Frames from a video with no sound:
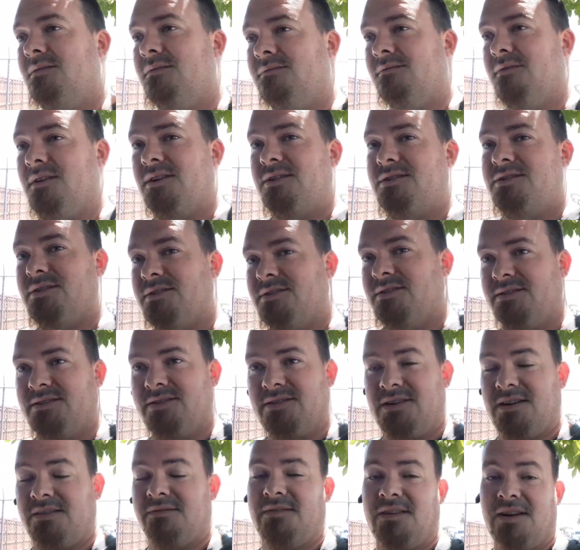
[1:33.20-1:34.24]
wrenches and
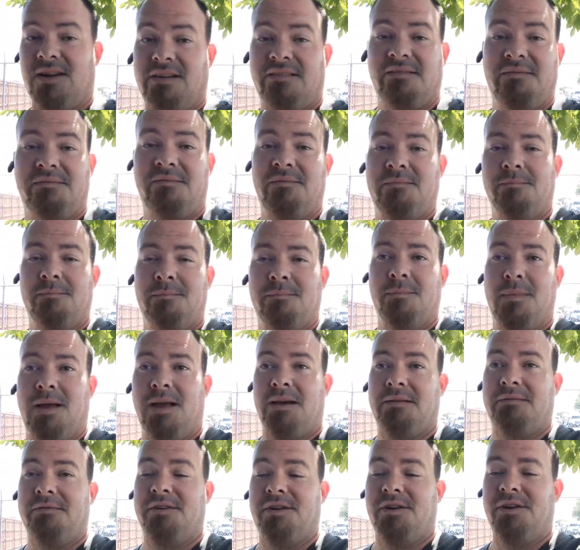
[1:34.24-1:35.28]
stuff that I'm
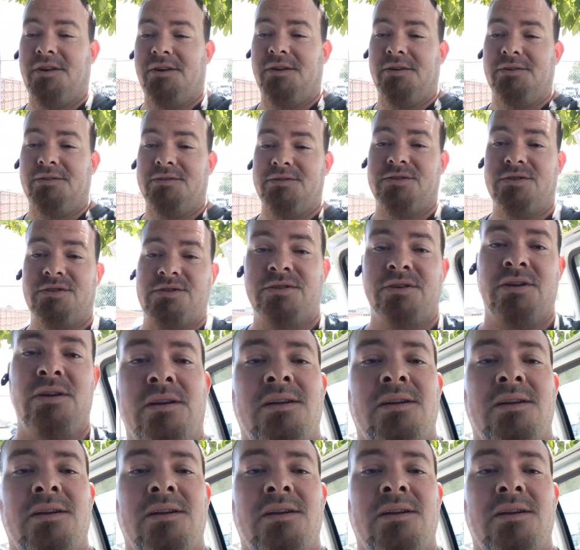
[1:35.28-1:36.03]
having to use.